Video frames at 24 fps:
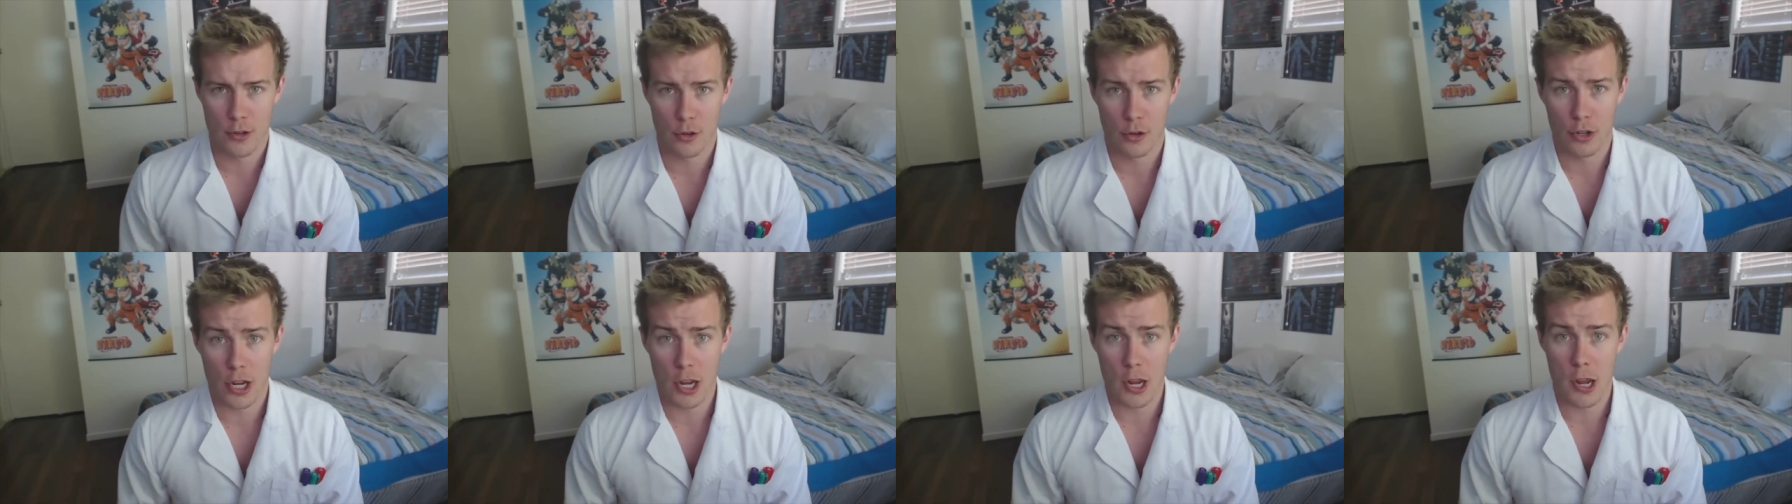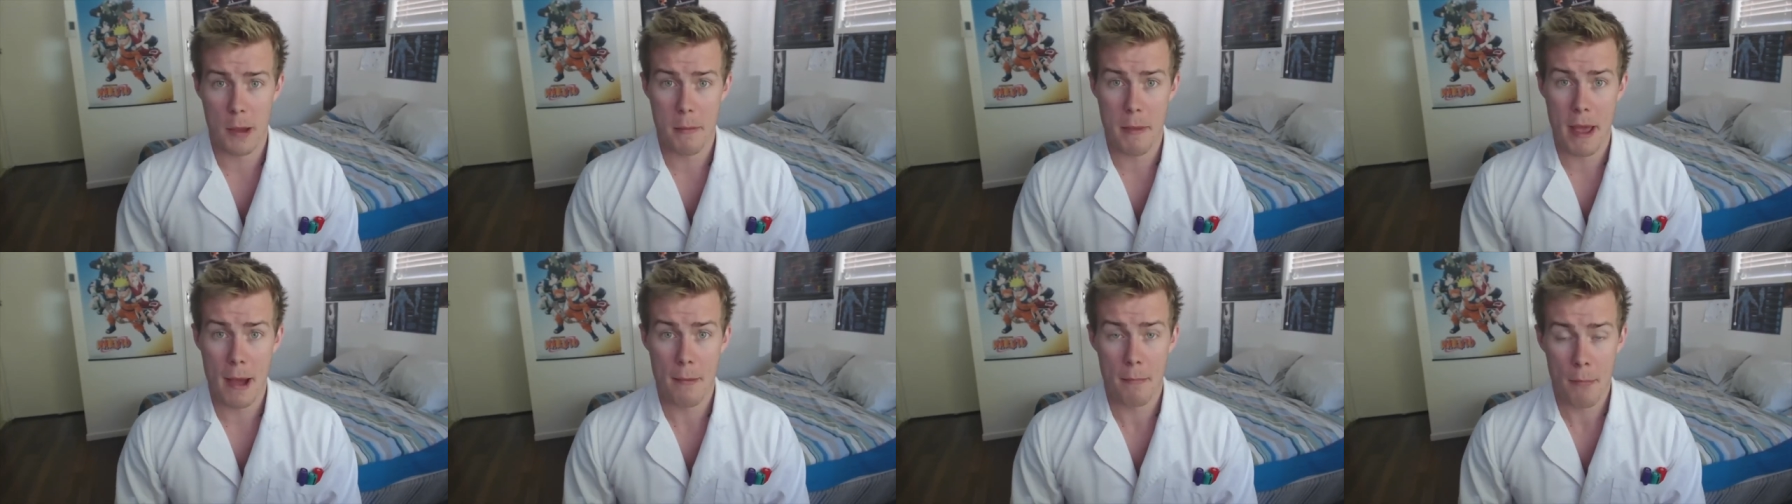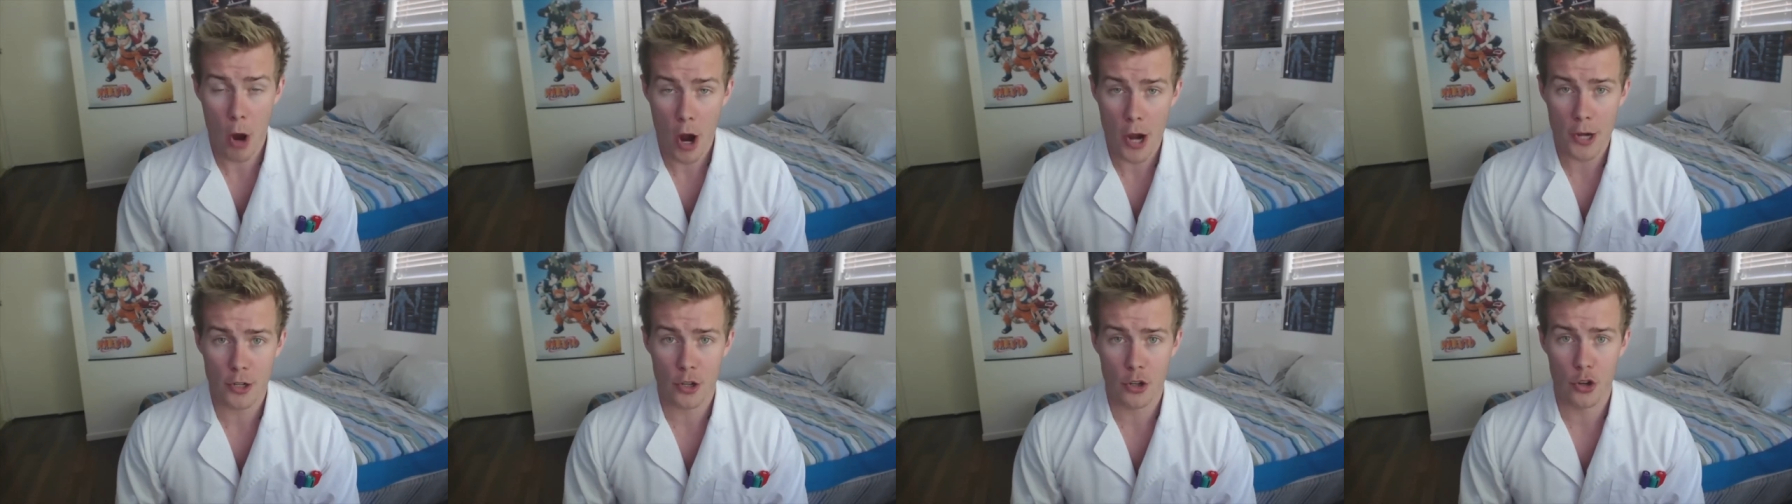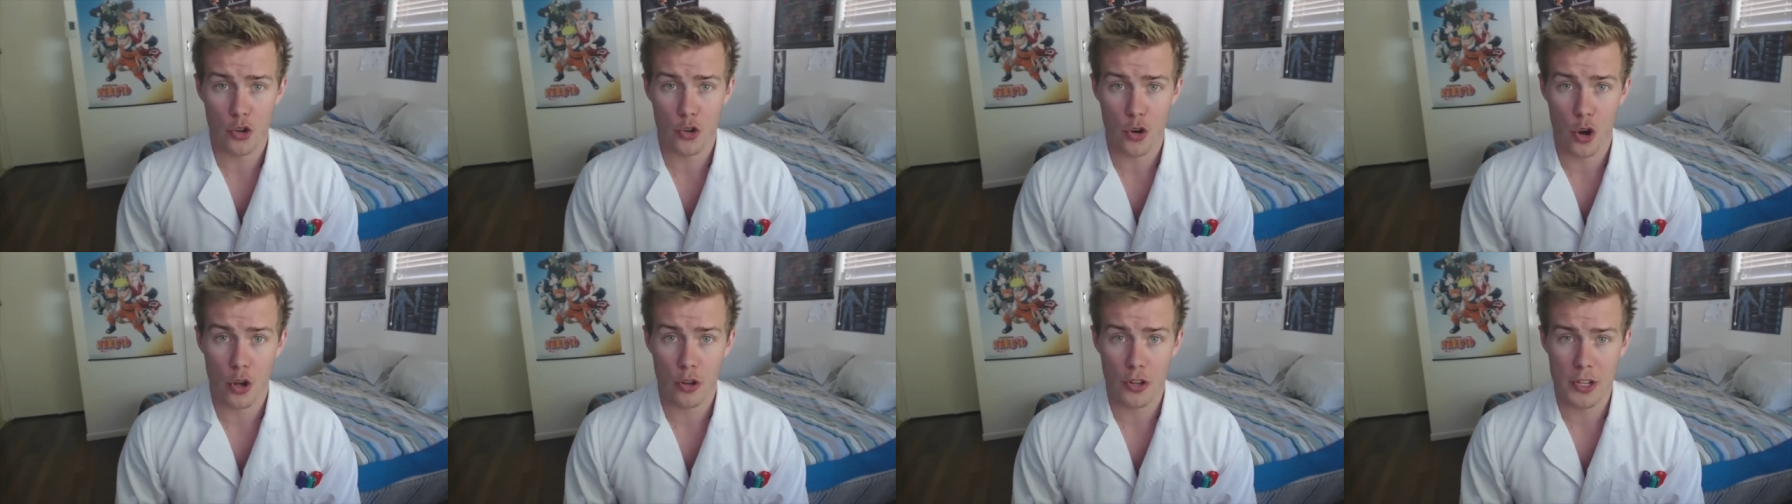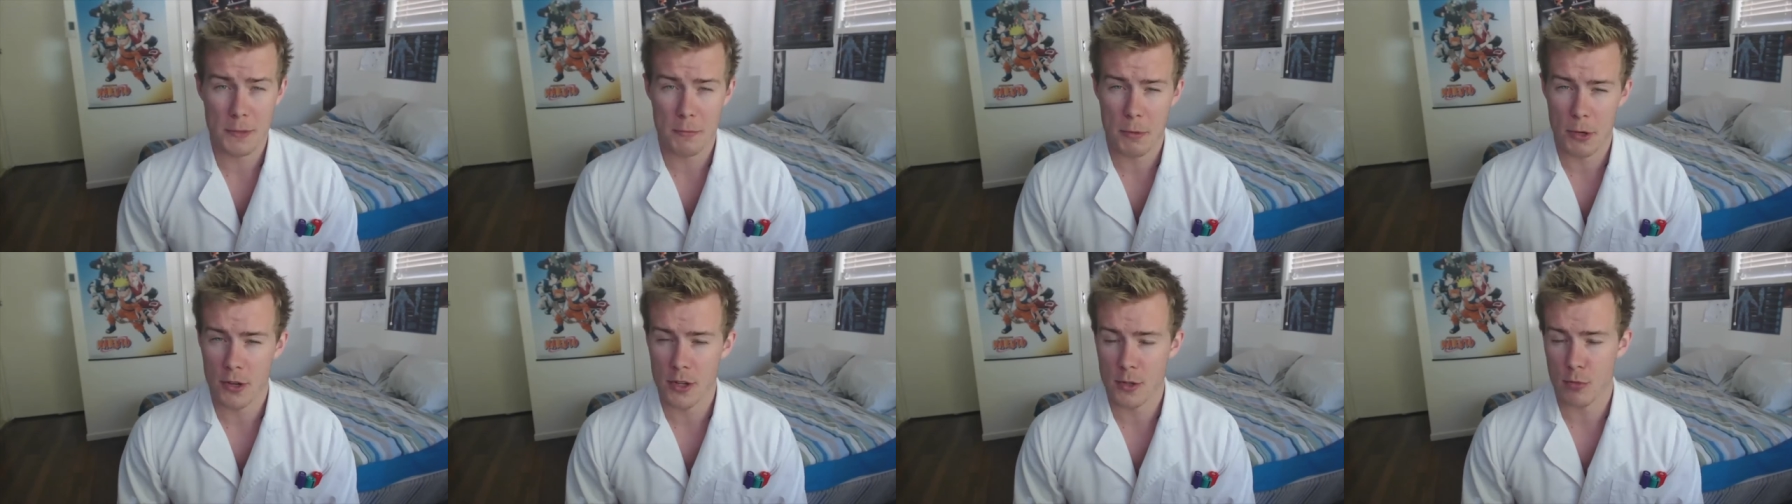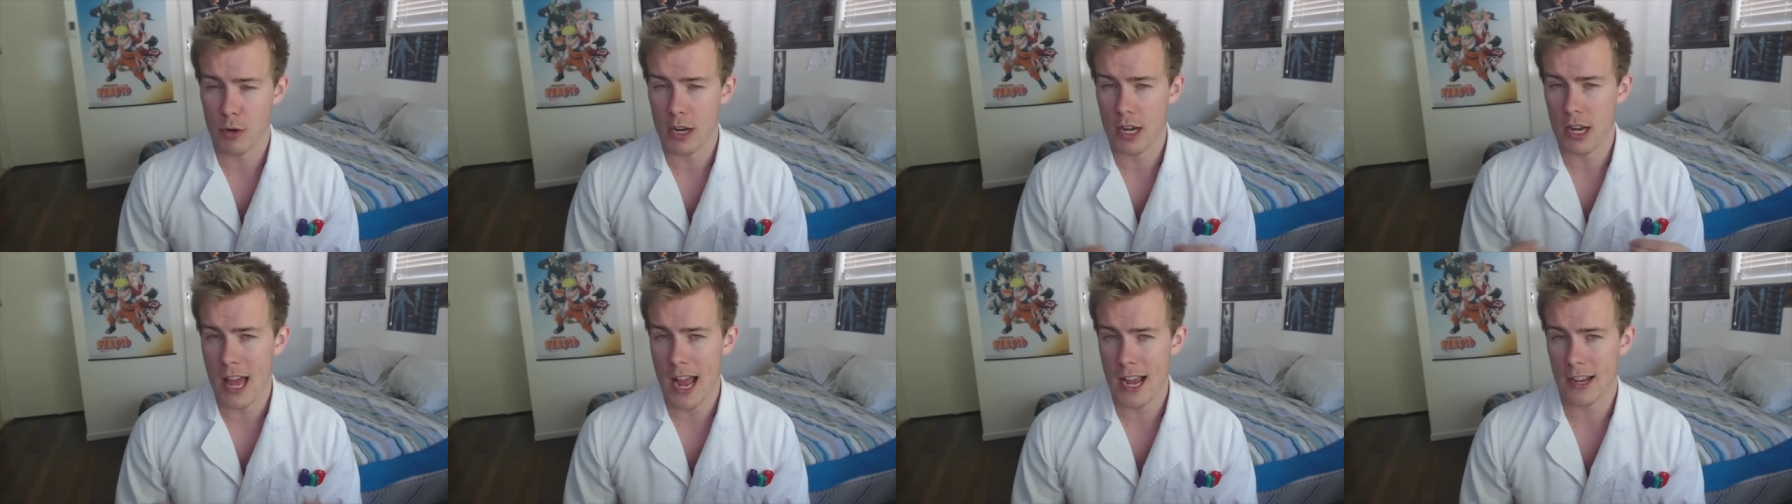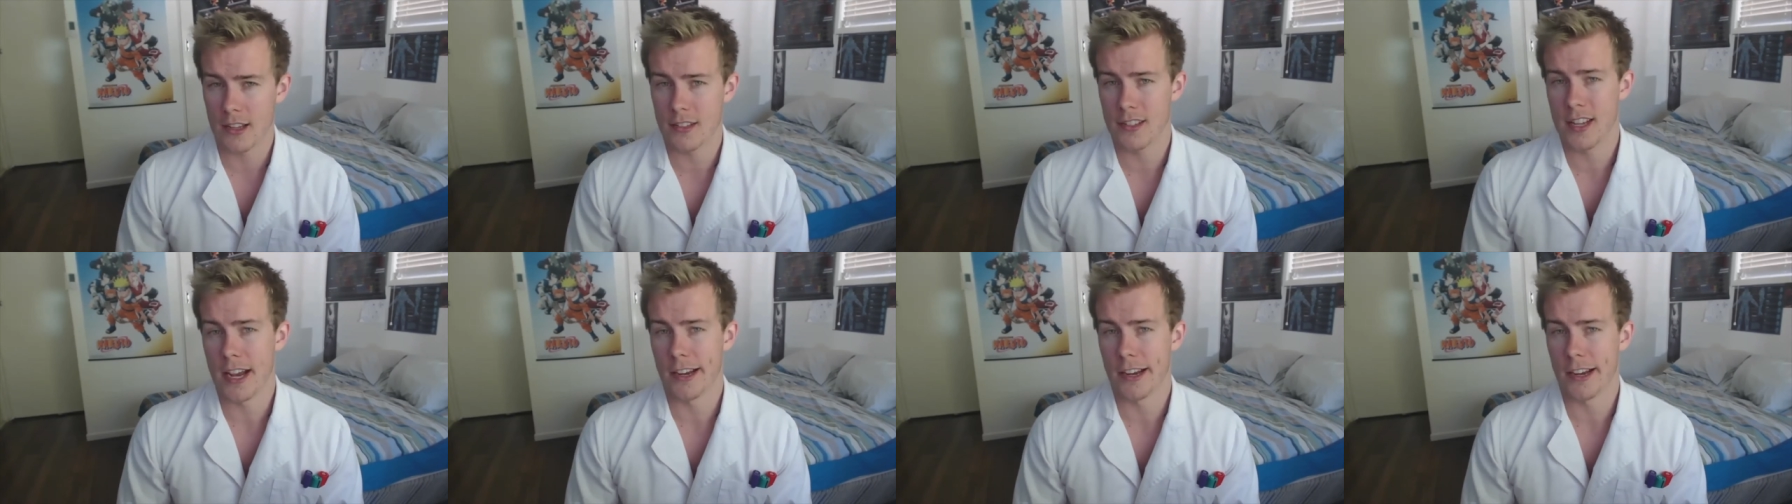talking about mind control is because we lack